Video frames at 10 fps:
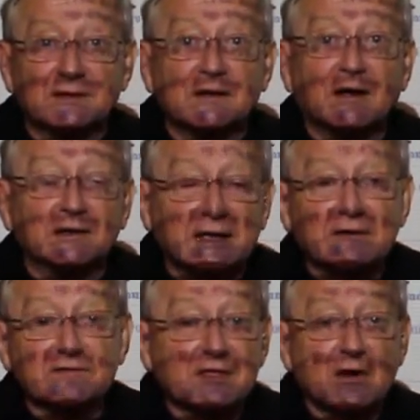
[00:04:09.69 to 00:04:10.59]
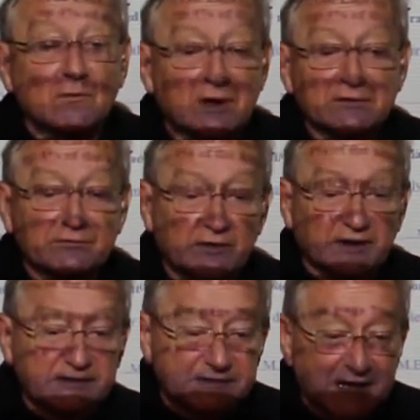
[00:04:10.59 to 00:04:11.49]
Now, I gave you that wonderful
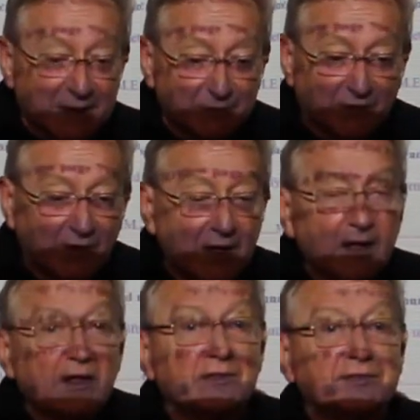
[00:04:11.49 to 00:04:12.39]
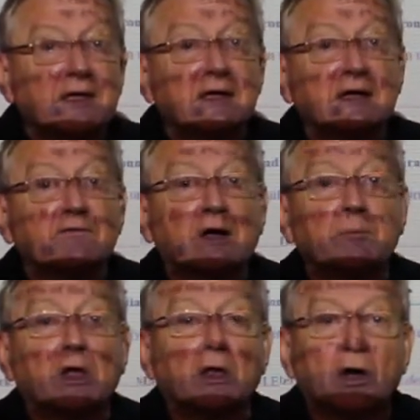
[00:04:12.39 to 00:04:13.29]
example. Think of a
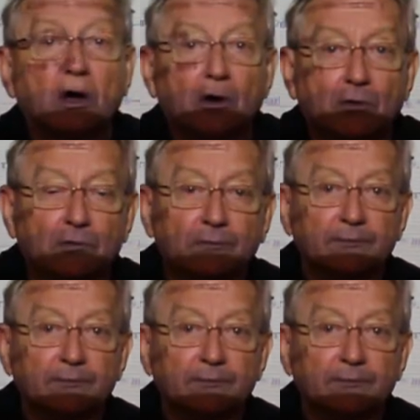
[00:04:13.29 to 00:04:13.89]
balloon.